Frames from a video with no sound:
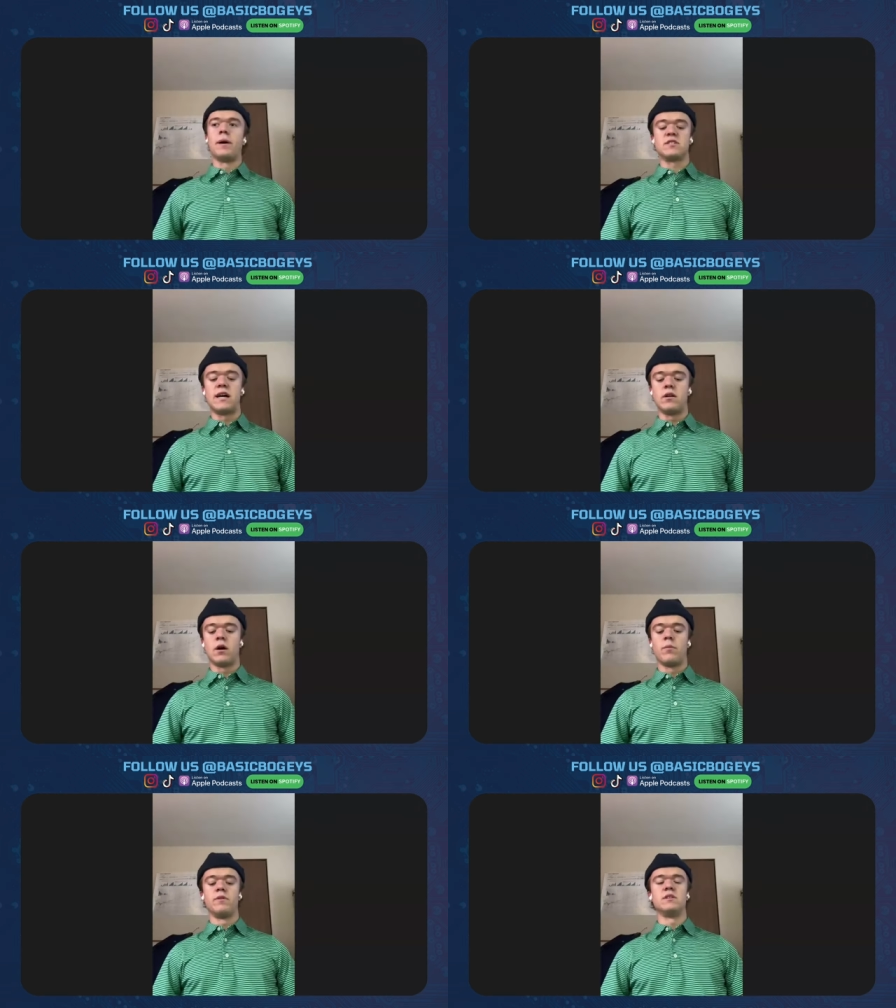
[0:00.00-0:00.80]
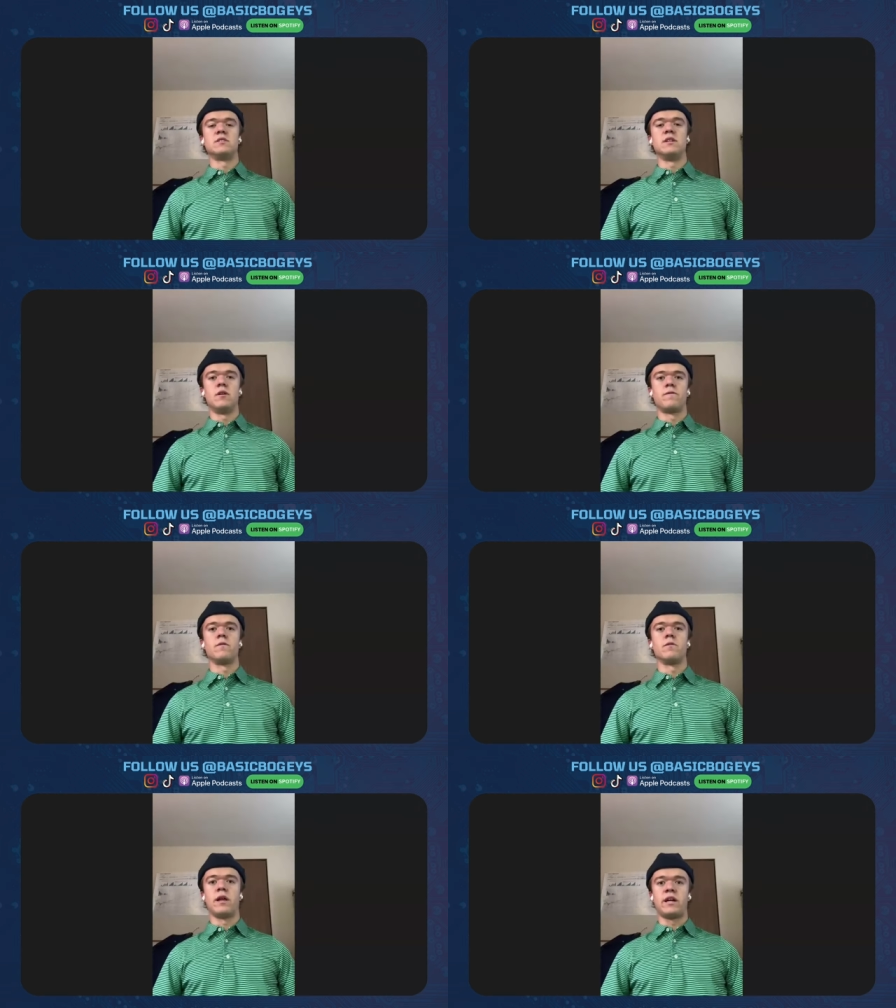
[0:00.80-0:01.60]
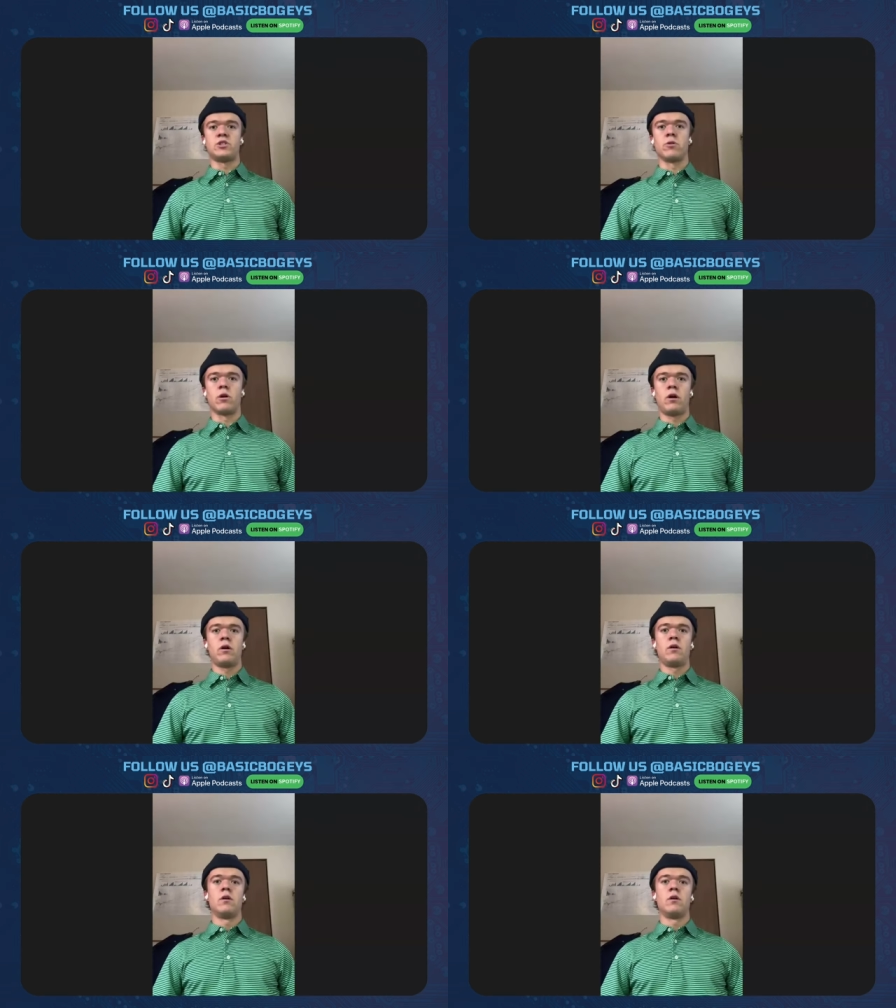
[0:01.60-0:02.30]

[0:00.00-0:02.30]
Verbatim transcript: I'm signed up this year for Lakeshore.